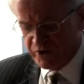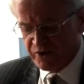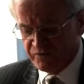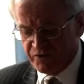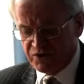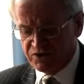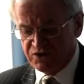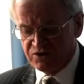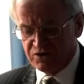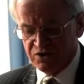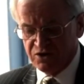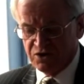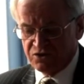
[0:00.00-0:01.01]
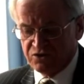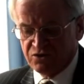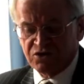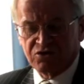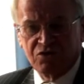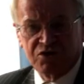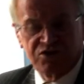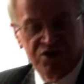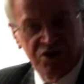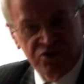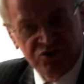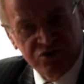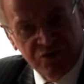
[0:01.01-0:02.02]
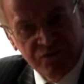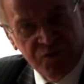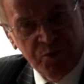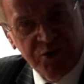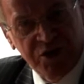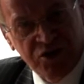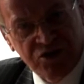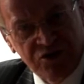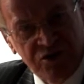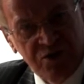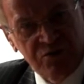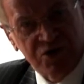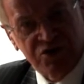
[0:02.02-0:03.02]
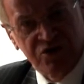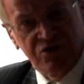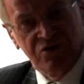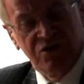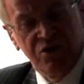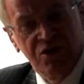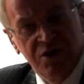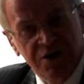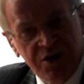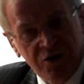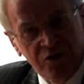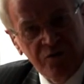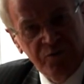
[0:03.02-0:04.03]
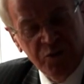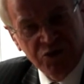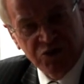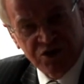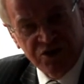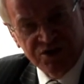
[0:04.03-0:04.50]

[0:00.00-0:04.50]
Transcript: were invited to discuss the issues of the petition that were still of immediate